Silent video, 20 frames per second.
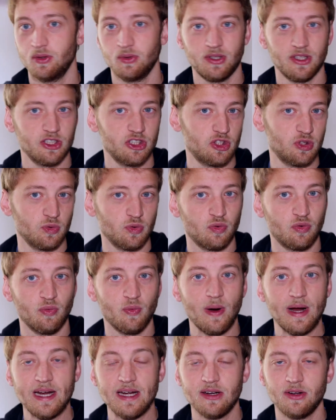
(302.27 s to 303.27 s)
you can shoot
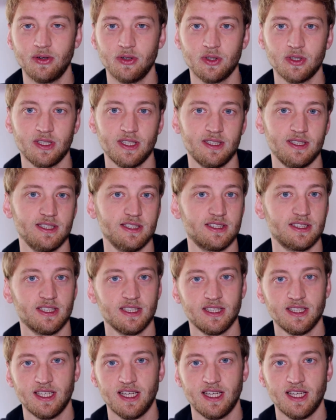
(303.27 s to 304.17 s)
way longer than this